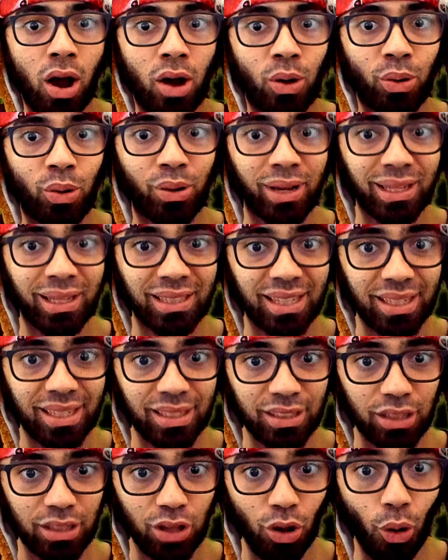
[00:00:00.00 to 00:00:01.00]
Is
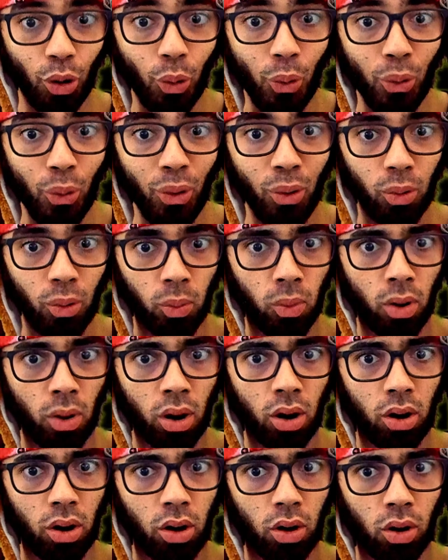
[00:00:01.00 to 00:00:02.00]
it? Oh,
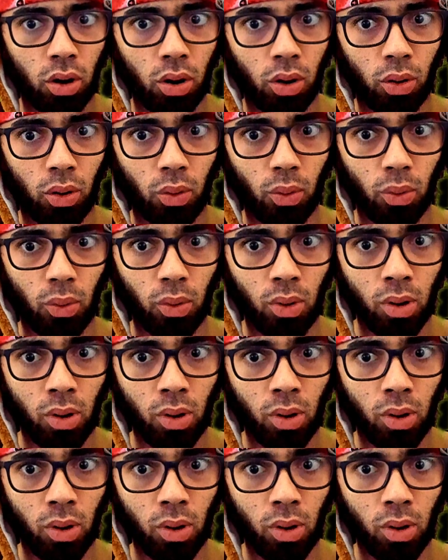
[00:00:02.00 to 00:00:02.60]
whoa!